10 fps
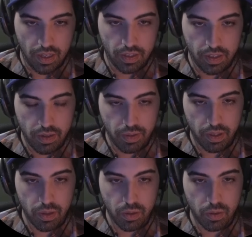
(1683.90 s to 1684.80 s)
Here we
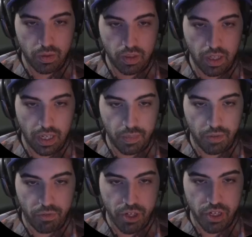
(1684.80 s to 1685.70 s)
go. I'm going to
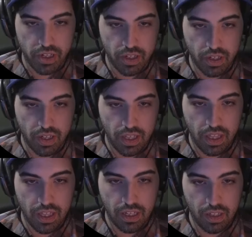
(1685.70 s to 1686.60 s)
fridge it. I
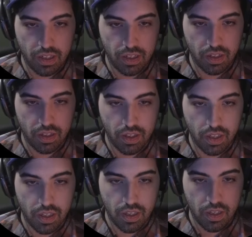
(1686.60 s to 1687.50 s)
think,
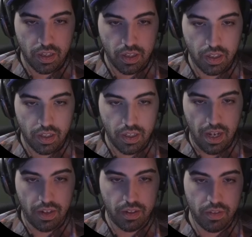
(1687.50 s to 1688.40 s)
yeah,
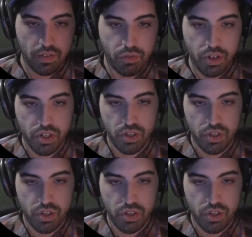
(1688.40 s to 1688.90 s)
fridge is